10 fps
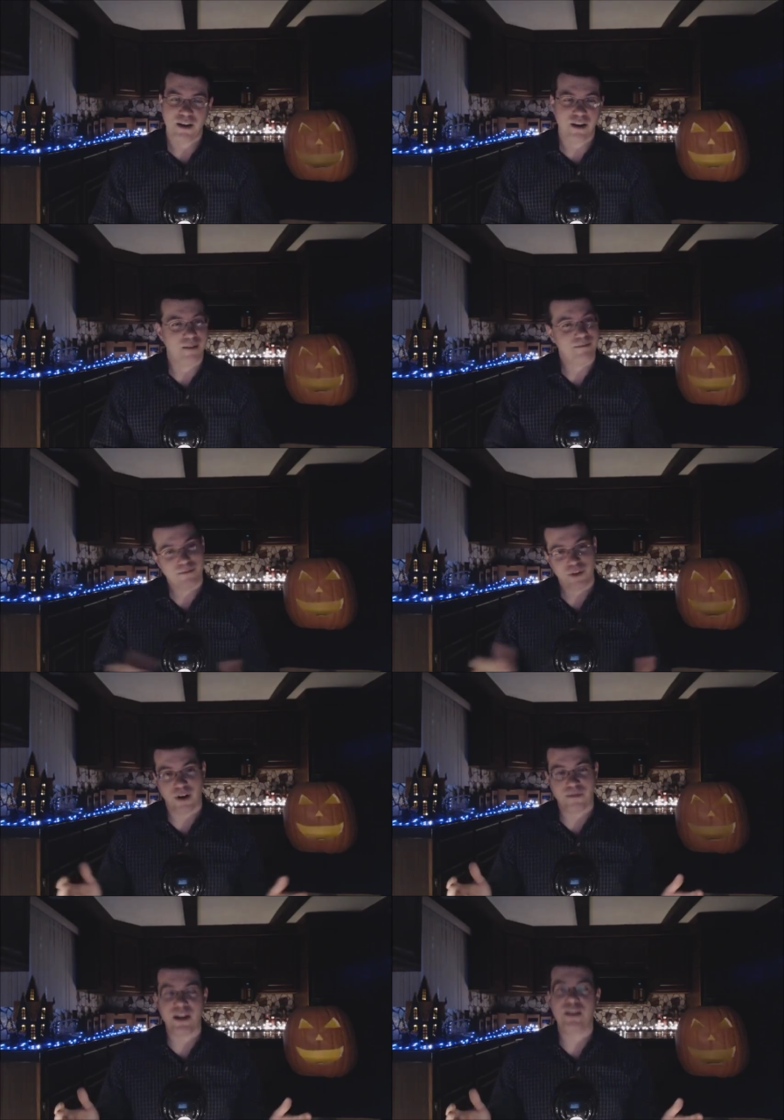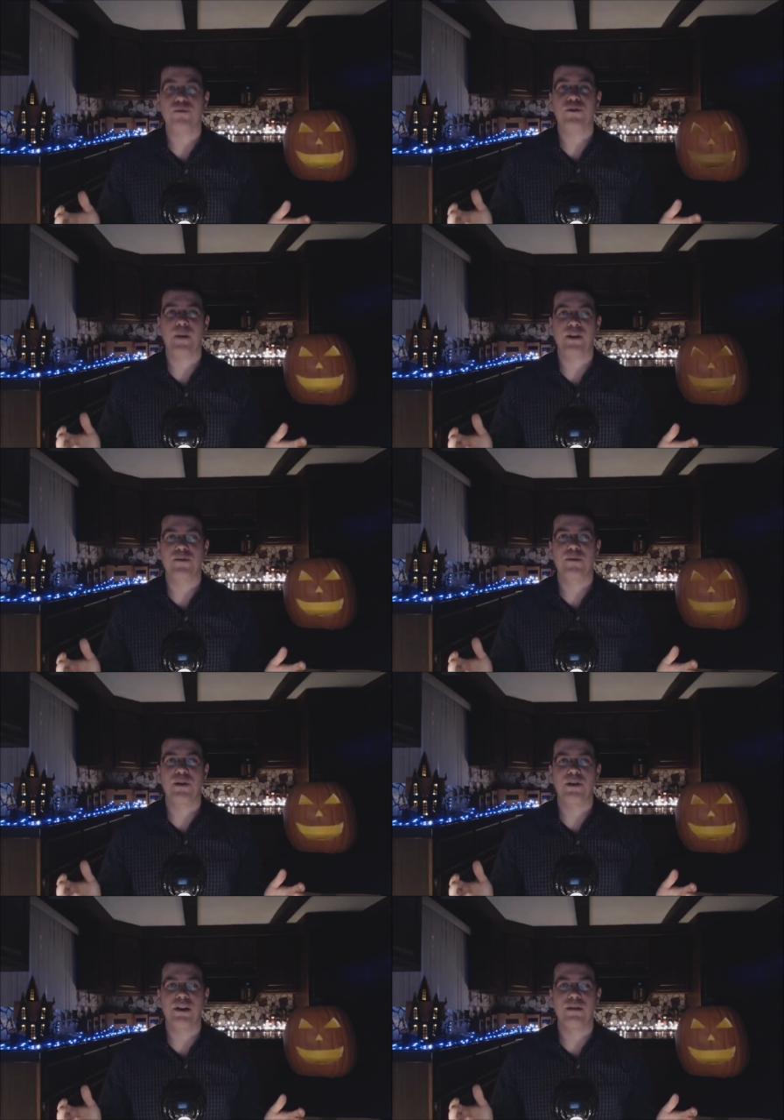Uh, you know, I've taken the
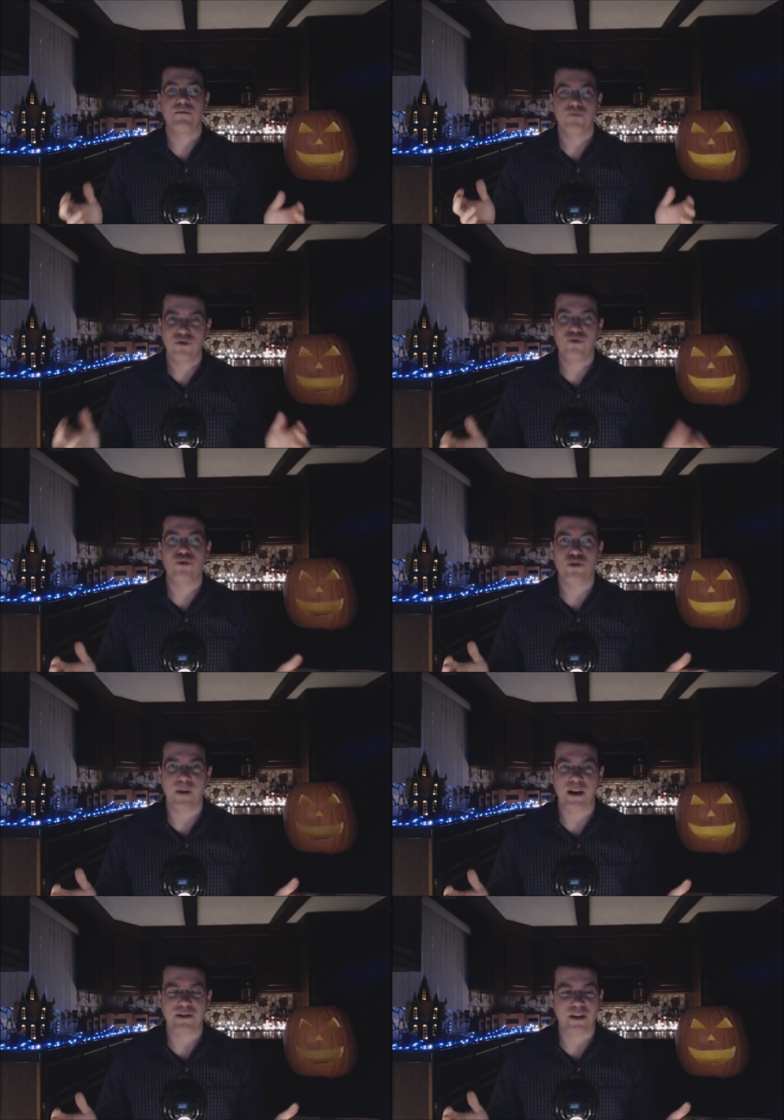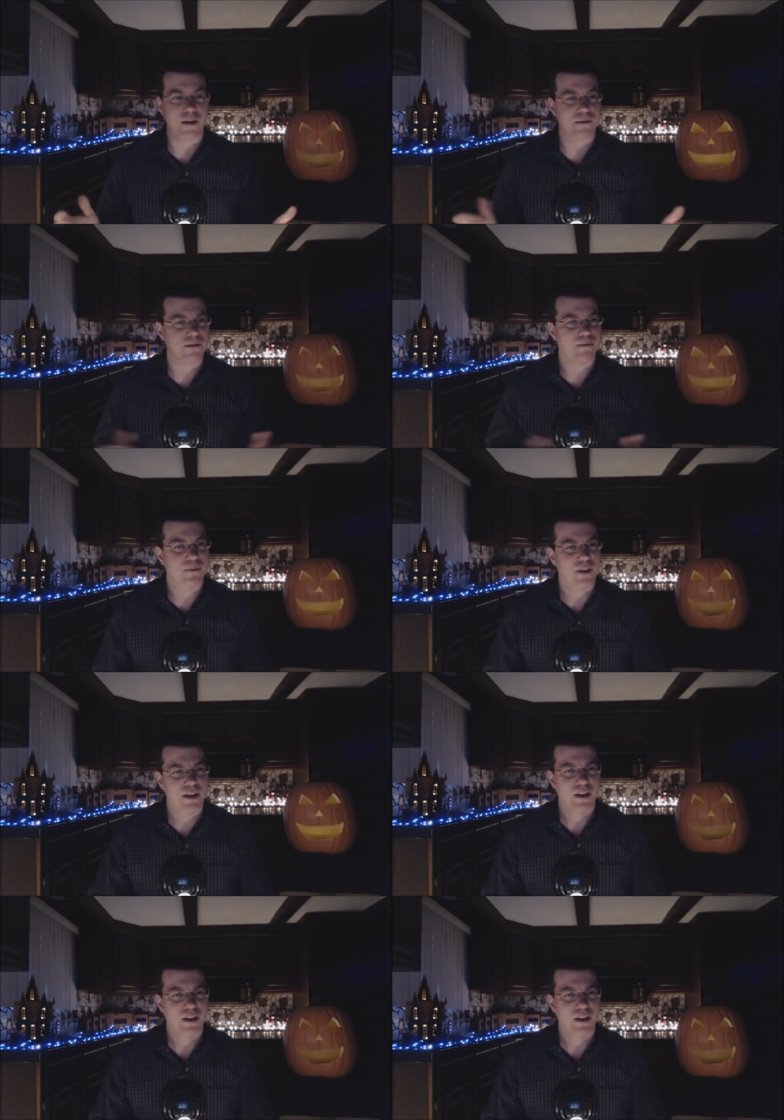responsibility to do it myself.